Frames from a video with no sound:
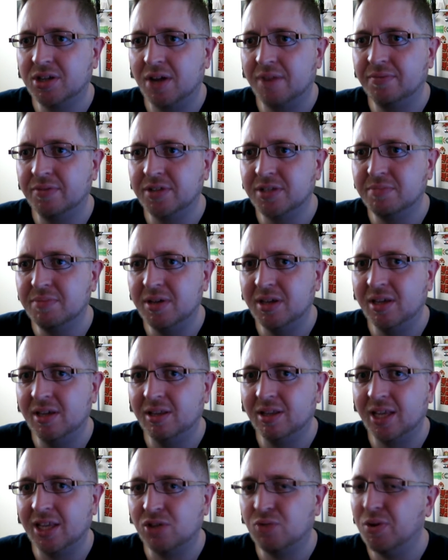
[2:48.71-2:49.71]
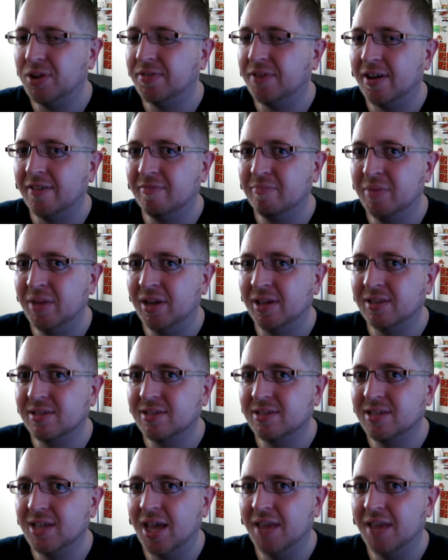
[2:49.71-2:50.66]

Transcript: conference being like 25 minutes,